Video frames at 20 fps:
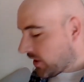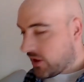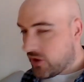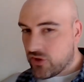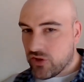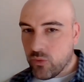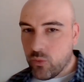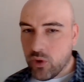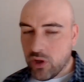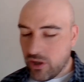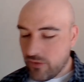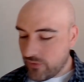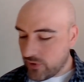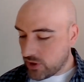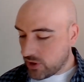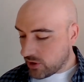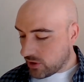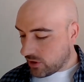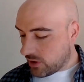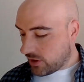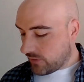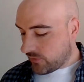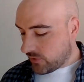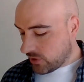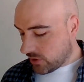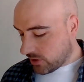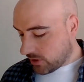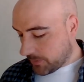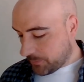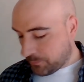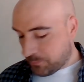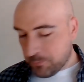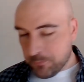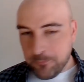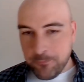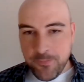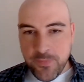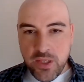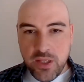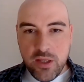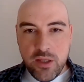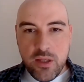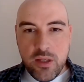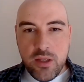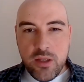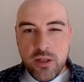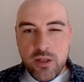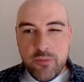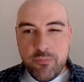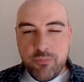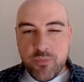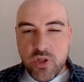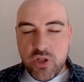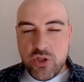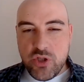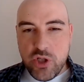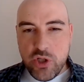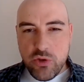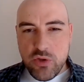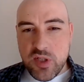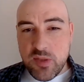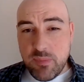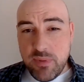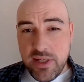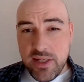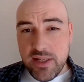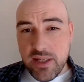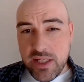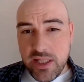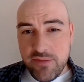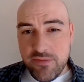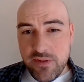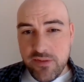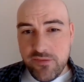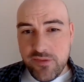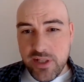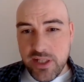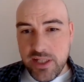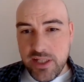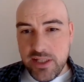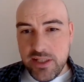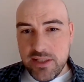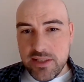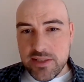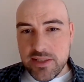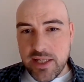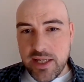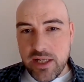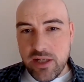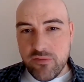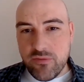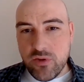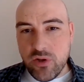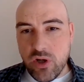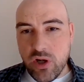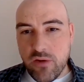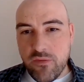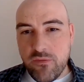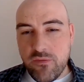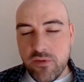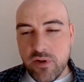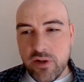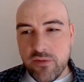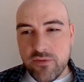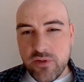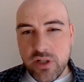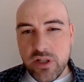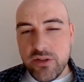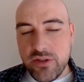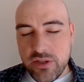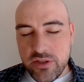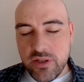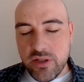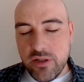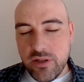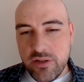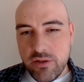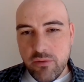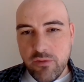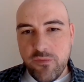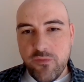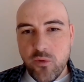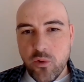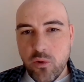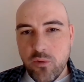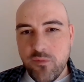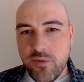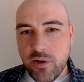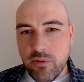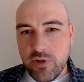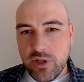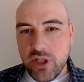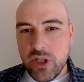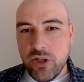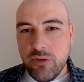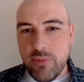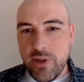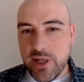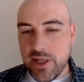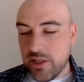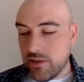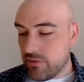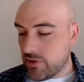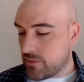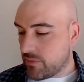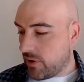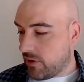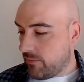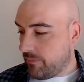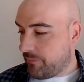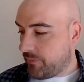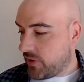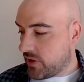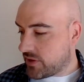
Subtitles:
So what have I got? I've got two split lucky 15s, and I'm going to do a fourfold accumulator as well.